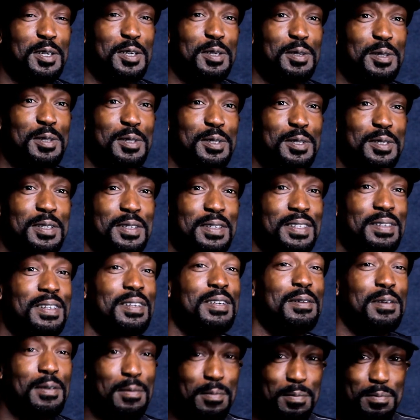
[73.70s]
earth
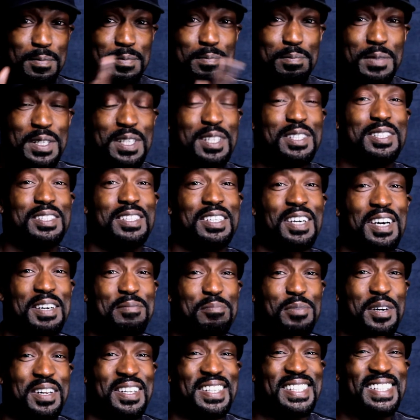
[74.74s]
because of the
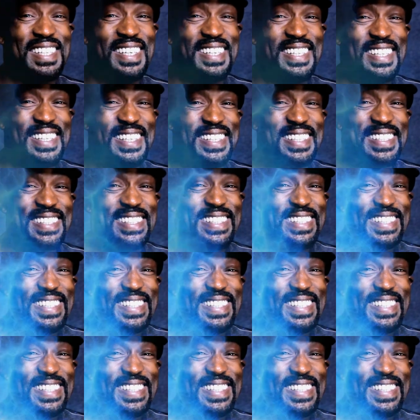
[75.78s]
Umbrella Syndicate.